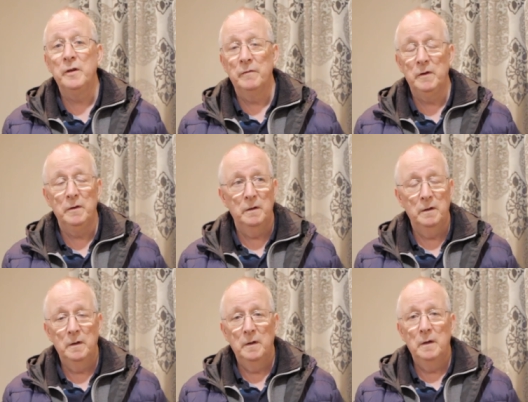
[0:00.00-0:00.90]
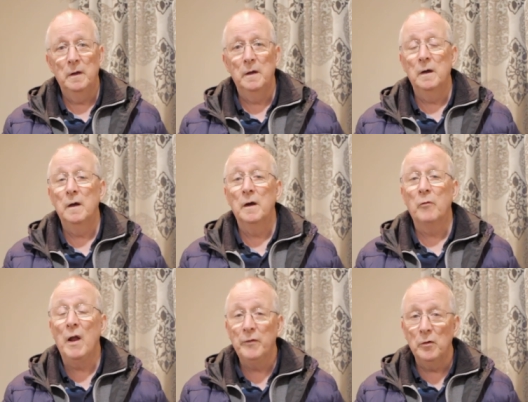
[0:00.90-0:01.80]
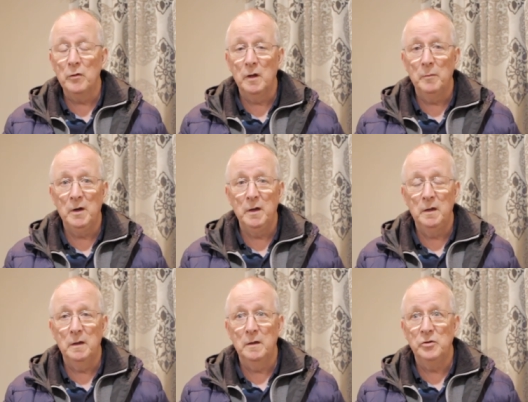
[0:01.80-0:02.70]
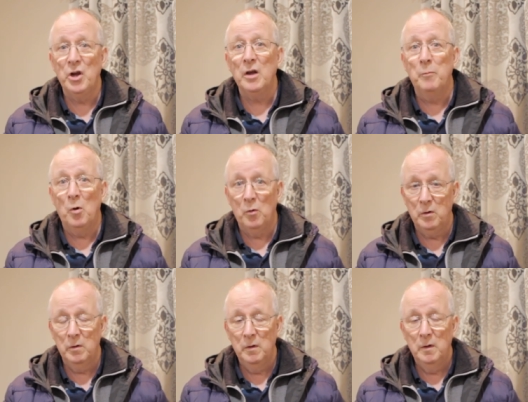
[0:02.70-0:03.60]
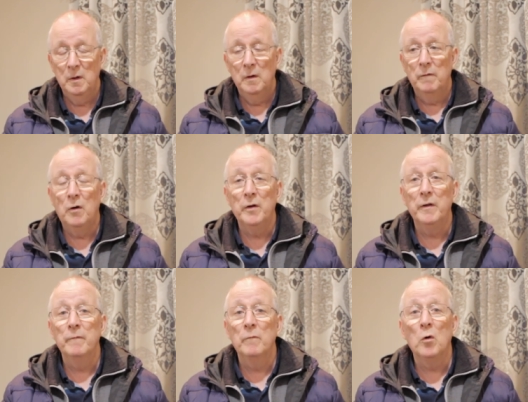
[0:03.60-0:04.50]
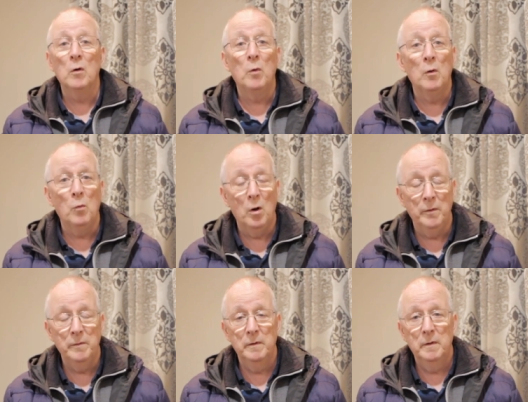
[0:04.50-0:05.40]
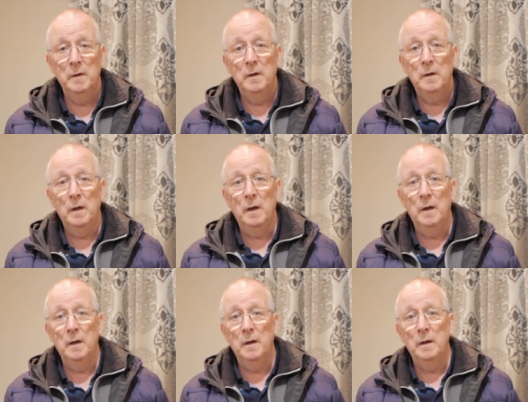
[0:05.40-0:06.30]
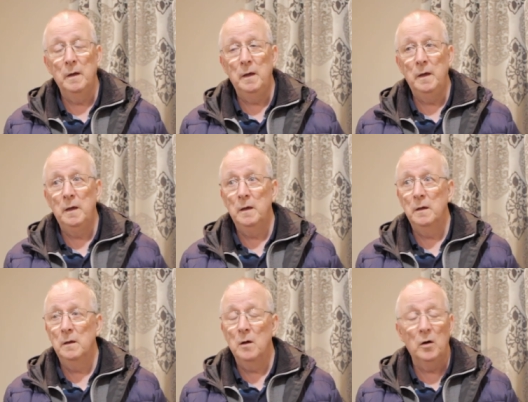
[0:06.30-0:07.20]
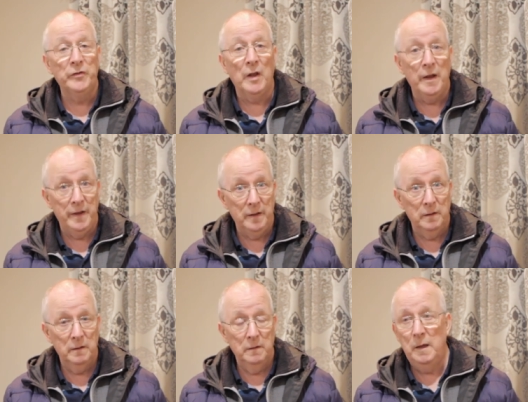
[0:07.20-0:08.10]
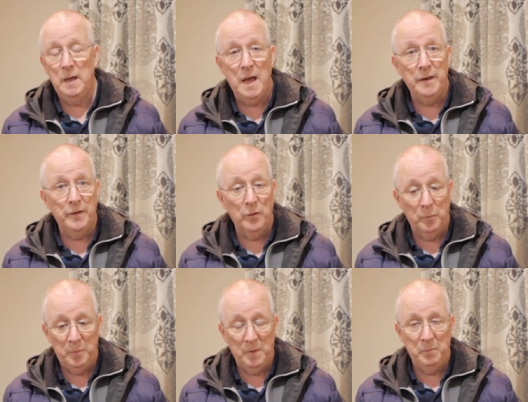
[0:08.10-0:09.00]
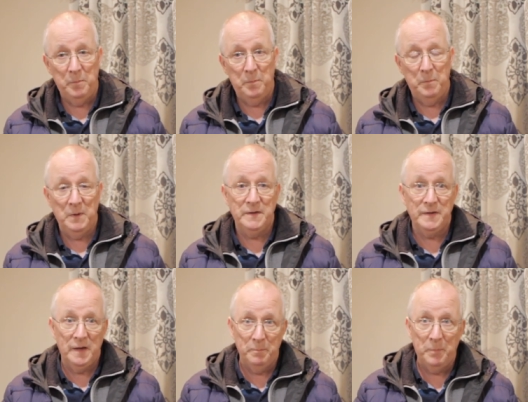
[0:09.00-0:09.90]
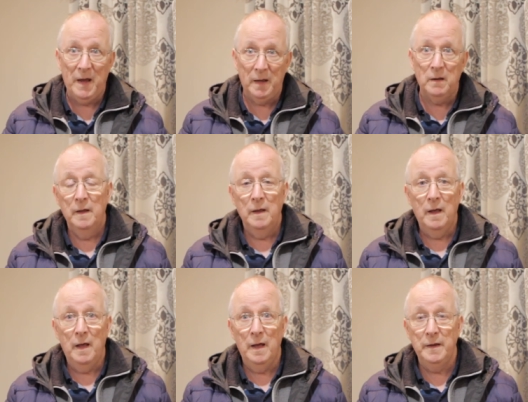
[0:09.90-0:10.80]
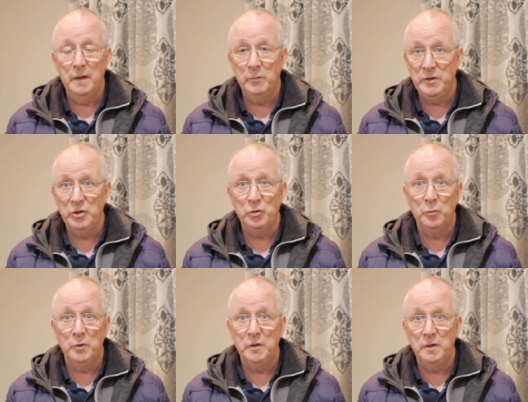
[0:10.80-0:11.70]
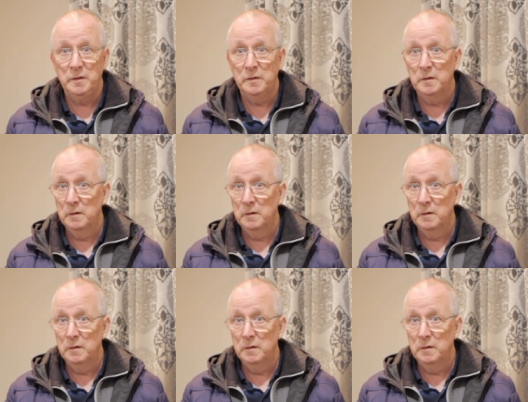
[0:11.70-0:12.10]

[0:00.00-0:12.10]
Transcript: Devlin. Uh, a Grand Oakla mine, uh, Jack Burke, fought in World War One. Uh, he lost a leg. He ended up being sent back, and he was issued with these